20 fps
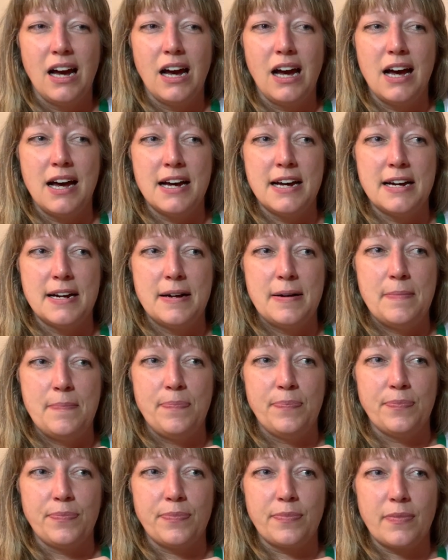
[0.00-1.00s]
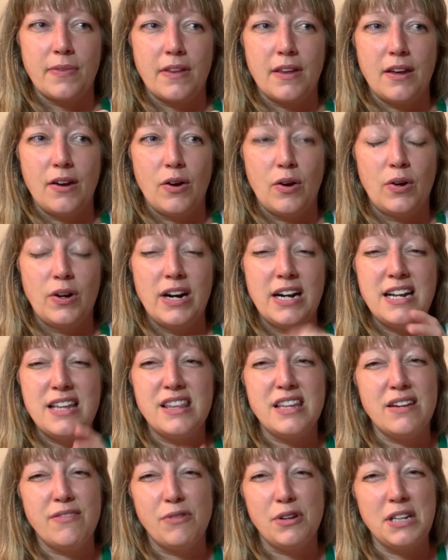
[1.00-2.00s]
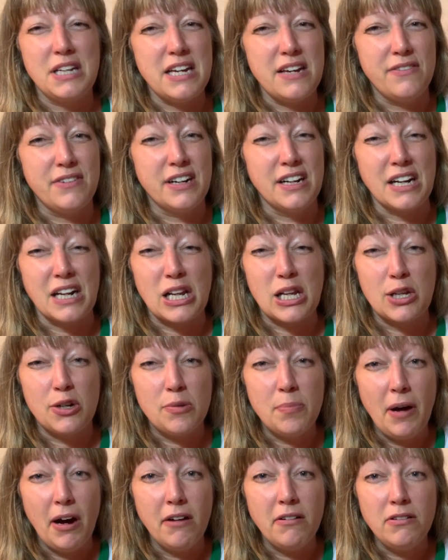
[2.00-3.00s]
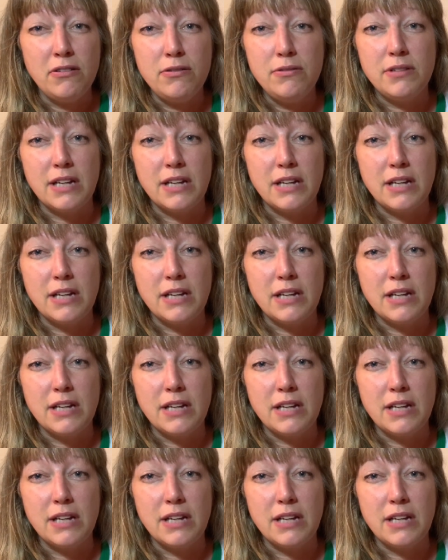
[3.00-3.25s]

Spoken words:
or anything really even in a clear bottle,